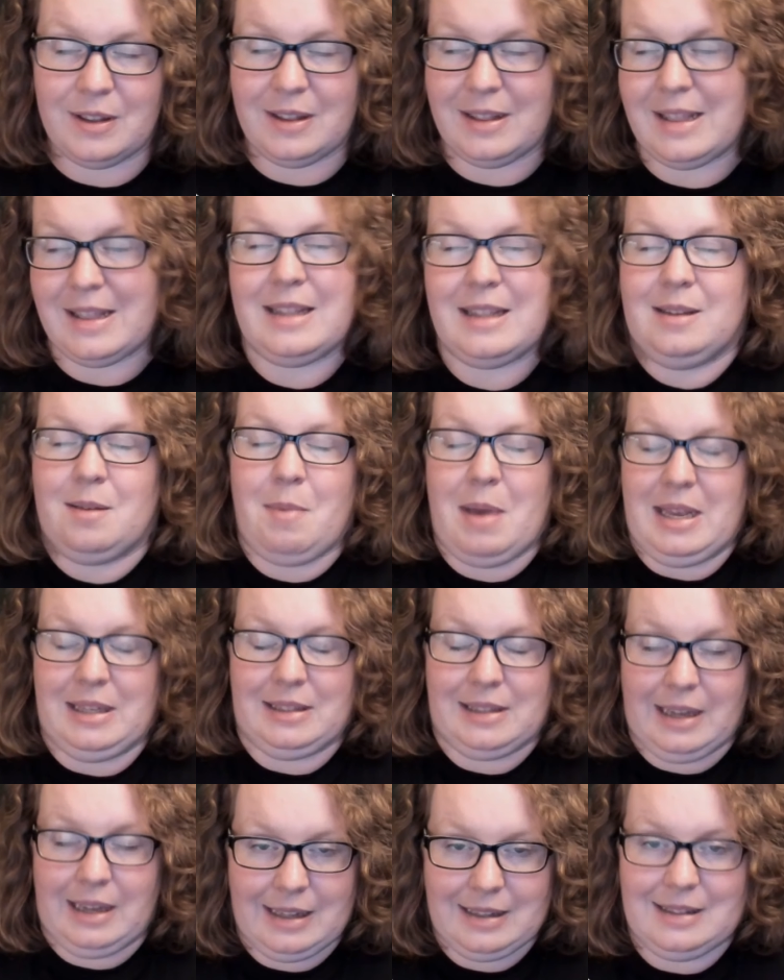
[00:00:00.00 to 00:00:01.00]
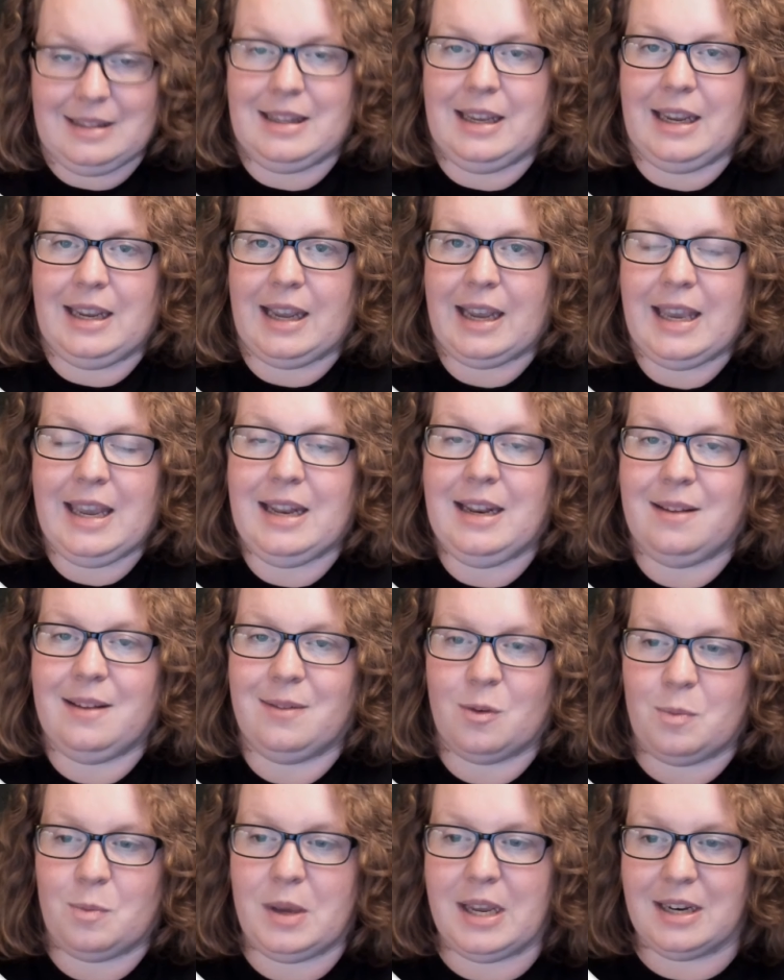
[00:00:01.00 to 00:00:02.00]
That's amazing. I can't even
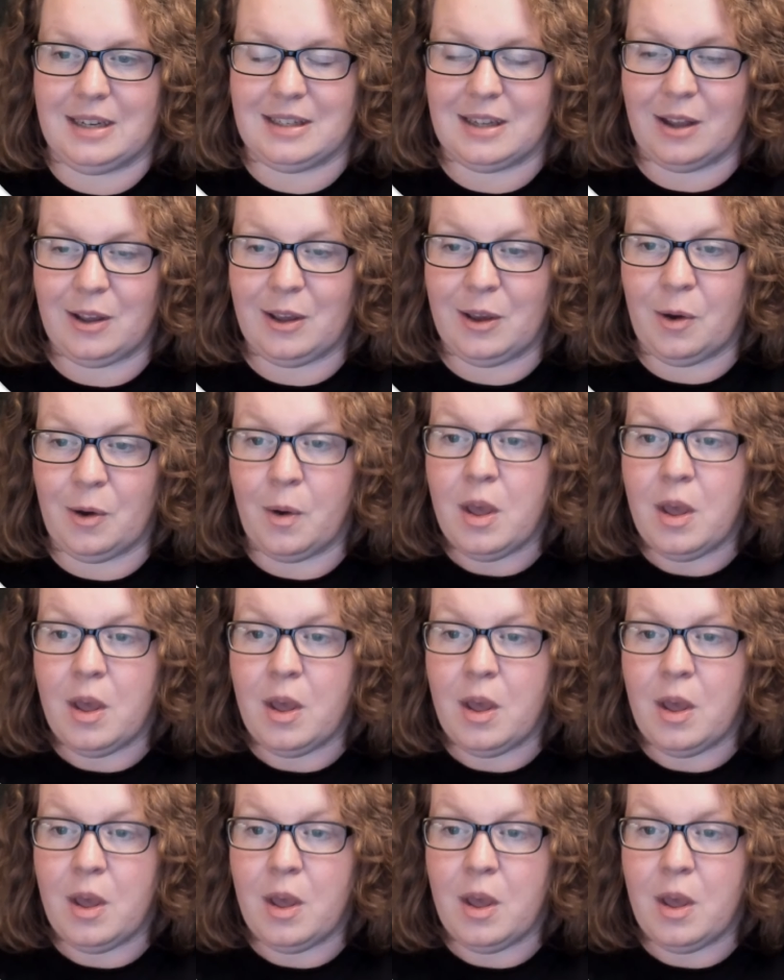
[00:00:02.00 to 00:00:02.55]
begin to tell you.